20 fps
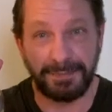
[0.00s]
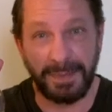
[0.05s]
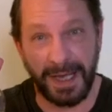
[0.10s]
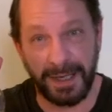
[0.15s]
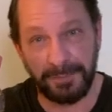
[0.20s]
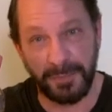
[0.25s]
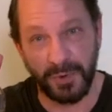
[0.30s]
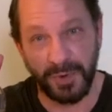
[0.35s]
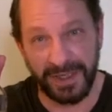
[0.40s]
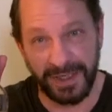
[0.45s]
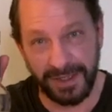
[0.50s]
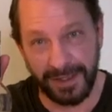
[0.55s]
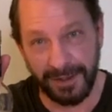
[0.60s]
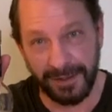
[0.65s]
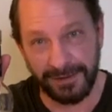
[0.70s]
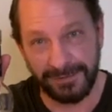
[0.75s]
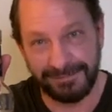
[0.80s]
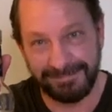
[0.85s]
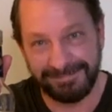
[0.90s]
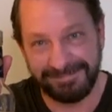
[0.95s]
bad boy
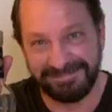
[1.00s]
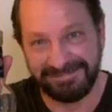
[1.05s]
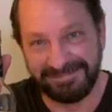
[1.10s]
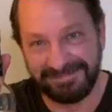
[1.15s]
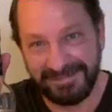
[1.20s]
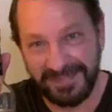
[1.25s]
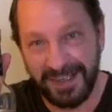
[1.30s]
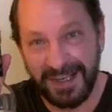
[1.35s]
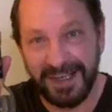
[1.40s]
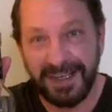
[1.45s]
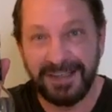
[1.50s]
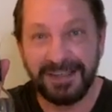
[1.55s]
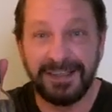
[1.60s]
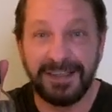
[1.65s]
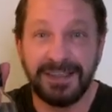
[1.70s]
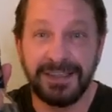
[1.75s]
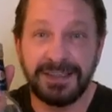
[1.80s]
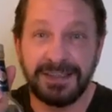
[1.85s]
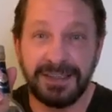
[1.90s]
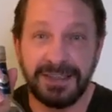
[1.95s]
here.
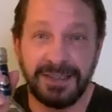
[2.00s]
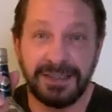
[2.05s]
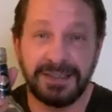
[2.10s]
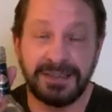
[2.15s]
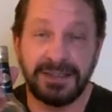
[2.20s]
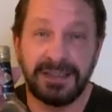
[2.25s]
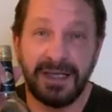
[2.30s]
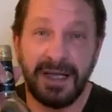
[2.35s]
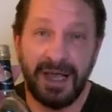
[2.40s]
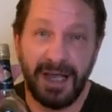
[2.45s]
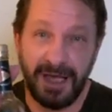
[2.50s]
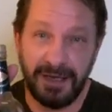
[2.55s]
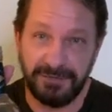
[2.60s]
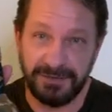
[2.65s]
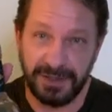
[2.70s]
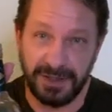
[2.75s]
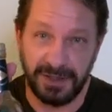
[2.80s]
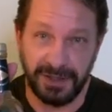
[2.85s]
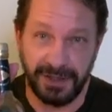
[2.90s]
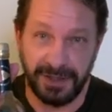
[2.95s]
This is
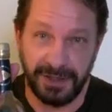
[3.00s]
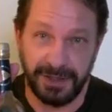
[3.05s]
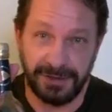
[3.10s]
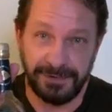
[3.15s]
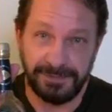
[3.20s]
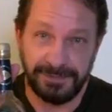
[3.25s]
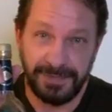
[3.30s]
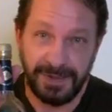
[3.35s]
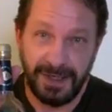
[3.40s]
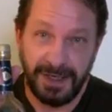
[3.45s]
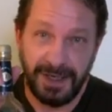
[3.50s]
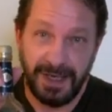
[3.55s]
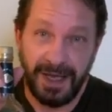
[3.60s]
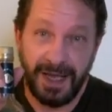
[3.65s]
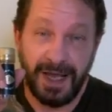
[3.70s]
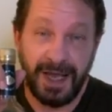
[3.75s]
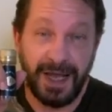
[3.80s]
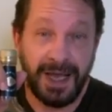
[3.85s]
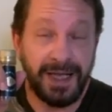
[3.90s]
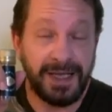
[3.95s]
EverClear.
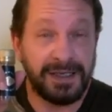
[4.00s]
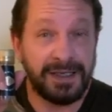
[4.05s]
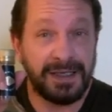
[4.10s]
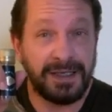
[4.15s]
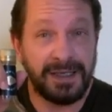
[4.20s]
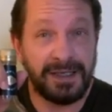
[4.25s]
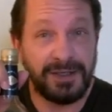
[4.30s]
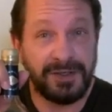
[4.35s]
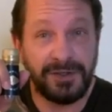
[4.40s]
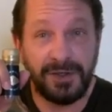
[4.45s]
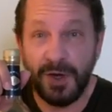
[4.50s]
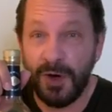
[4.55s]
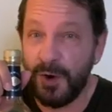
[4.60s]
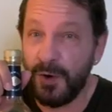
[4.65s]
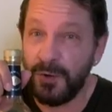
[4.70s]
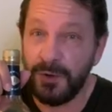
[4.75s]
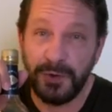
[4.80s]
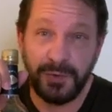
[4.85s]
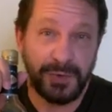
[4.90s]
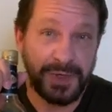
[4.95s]
And no,
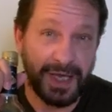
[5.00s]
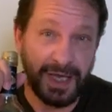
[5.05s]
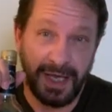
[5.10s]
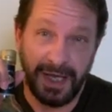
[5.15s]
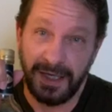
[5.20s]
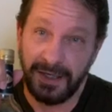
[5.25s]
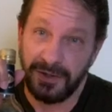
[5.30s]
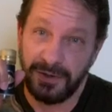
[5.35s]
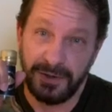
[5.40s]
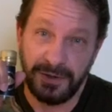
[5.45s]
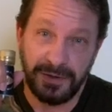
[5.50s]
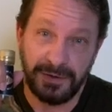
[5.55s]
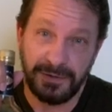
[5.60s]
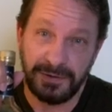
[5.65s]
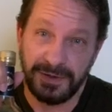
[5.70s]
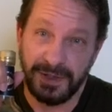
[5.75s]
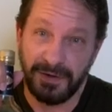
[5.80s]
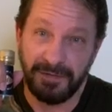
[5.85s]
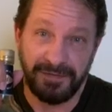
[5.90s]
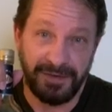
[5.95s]
you can't
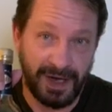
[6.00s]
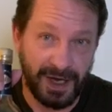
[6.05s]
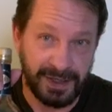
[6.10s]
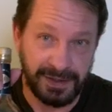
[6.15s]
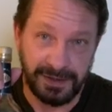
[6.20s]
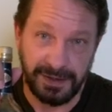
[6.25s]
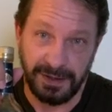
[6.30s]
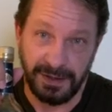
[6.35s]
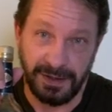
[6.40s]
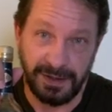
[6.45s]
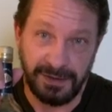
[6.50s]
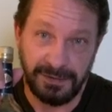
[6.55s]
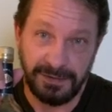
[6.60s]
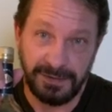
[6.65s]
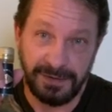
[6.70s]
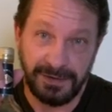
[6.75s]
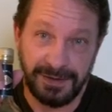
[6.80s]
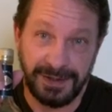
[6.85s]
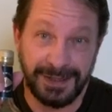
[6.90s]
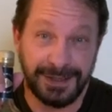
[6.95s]
use vodka
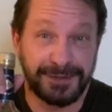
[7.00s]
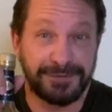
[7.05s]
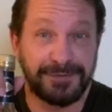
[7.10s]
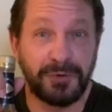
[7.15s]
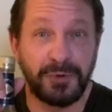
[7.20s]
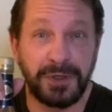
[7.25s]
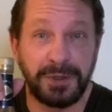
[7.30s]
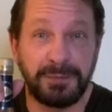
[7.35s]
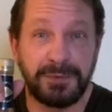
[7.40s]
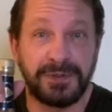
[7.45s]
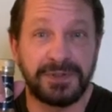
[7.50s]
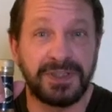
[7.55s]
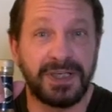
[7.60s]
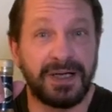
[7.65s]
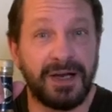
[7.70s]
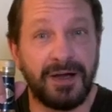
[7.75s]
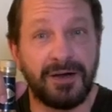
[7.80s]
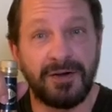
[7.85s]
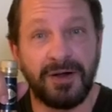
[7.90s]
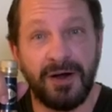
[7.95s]
that's 40%
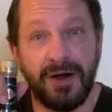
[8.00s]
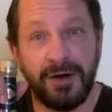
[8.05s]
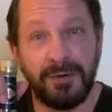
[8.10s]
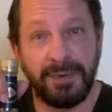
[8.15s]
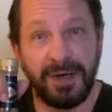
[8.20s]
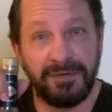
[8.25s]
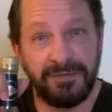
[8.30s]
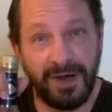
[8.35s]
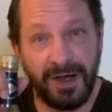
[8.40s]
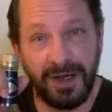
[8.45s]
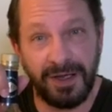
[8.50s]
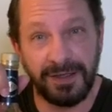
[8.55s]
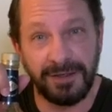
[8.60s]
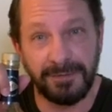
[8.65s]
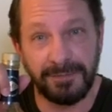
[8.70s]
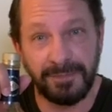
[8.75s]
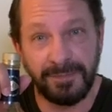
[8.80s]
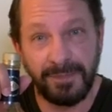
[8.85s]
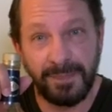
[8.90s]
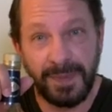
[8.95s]
alcohol by
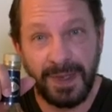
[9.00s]
volume.